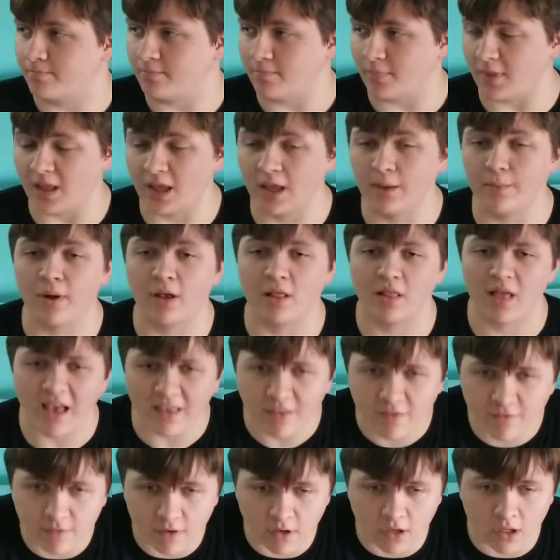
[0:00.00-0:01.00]
In my
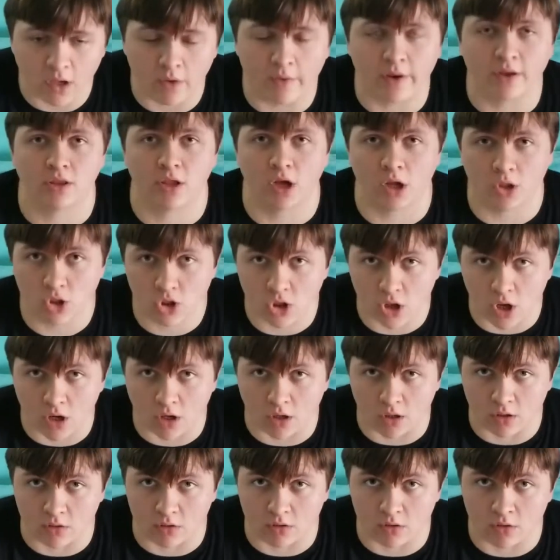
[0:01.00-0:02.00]
last video, I touched on it
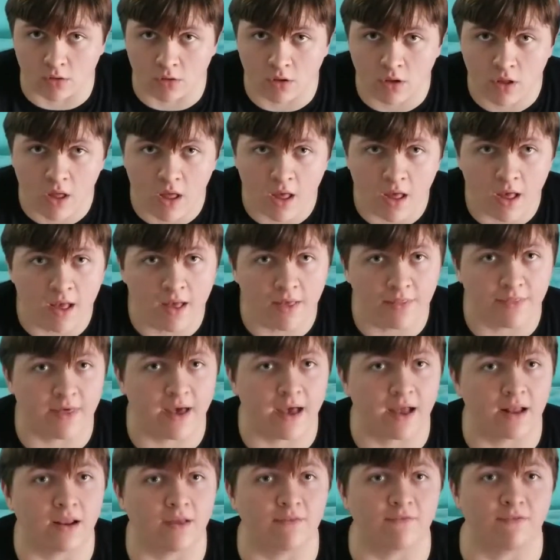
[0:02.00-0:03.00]
a little,
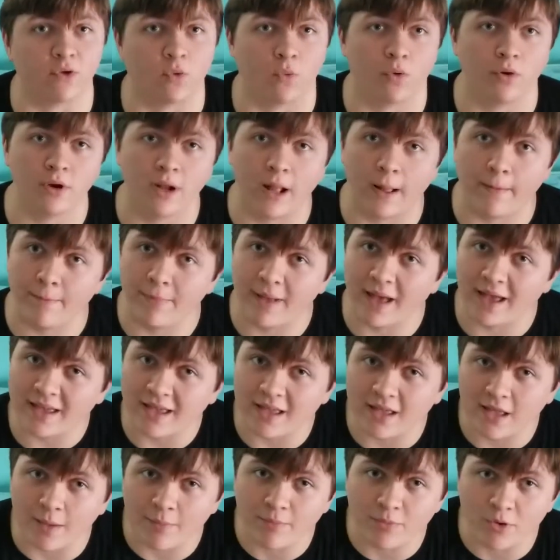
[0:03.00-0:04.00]
that if you were not
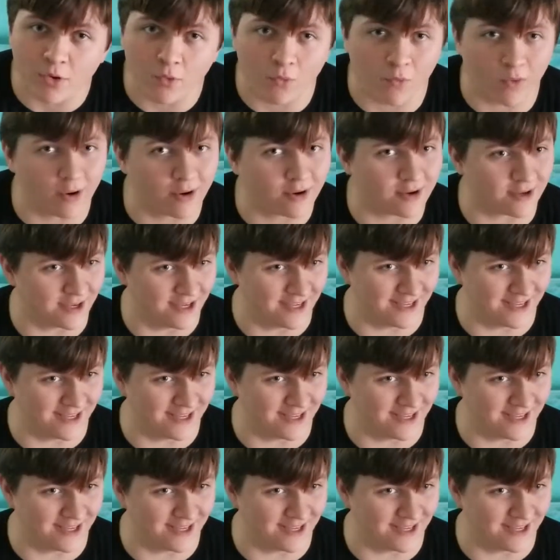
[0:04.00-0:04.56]
backing up your work,